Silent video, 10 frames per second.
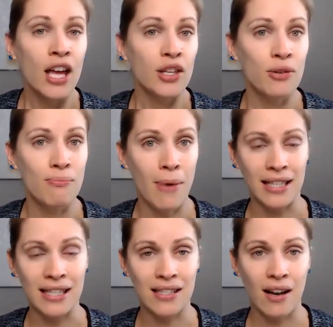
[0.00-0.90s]
You
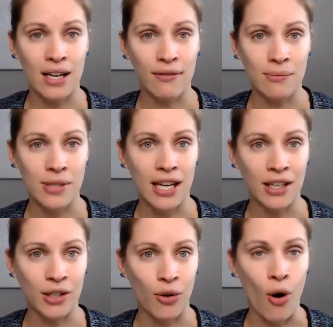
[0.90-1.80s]
might study from
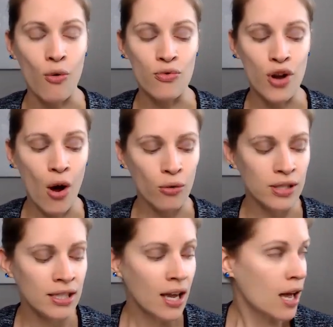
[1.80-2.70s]
taking your own
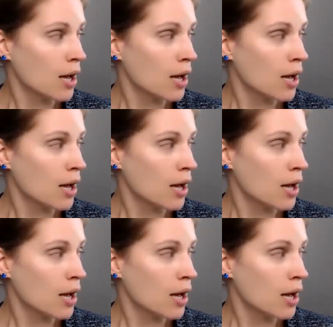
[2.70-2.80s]
notes,